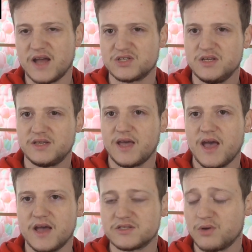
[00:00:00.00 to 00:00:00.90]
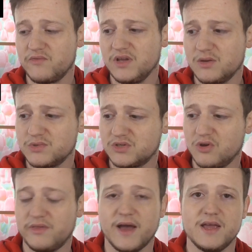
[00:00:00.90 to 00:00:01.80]
actually care. So I think it was
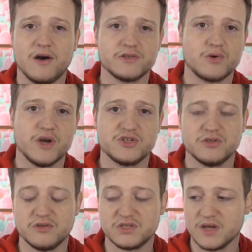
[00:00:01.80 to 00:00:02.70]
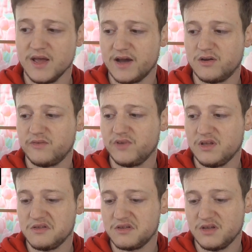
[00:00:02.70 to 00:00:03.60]
good that he asked questions, and I
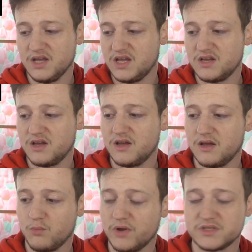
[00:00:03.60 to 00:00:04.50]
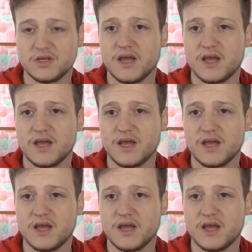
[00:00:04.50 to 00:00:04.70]
think it once